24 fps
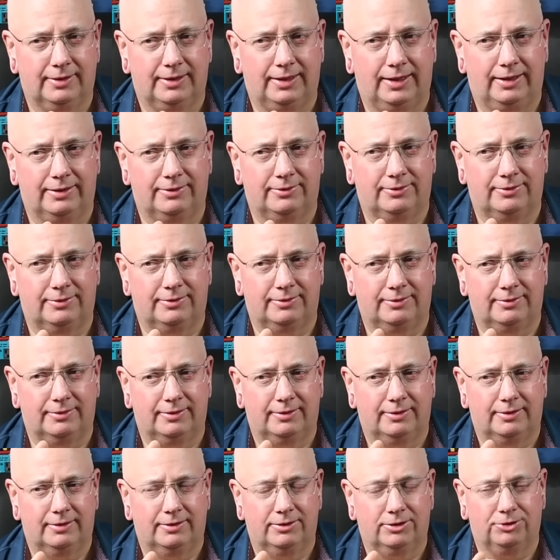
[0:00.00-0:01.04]
That's
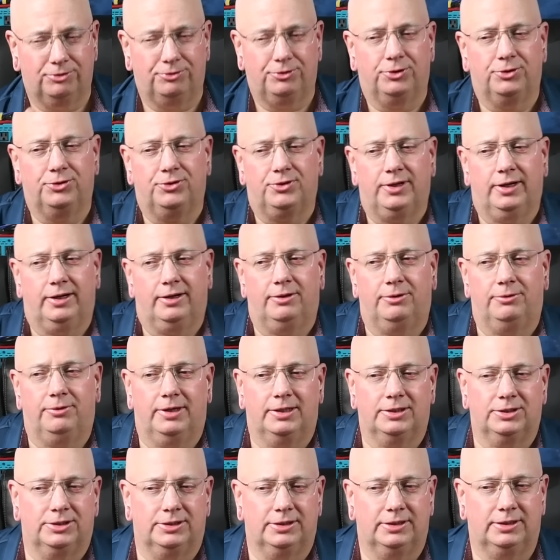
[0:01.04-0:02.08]
the first
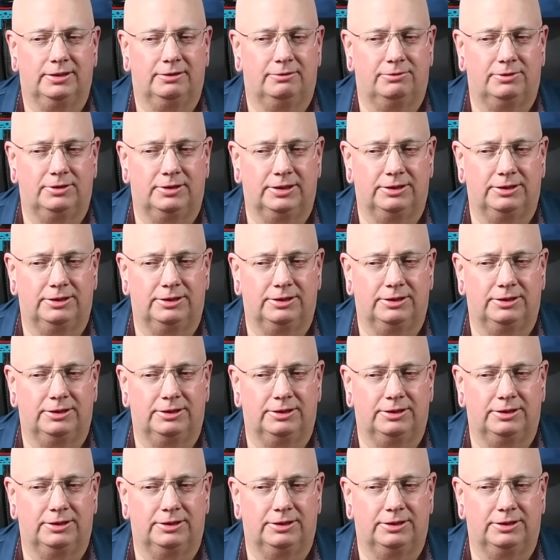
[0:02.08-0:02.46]
declaration of a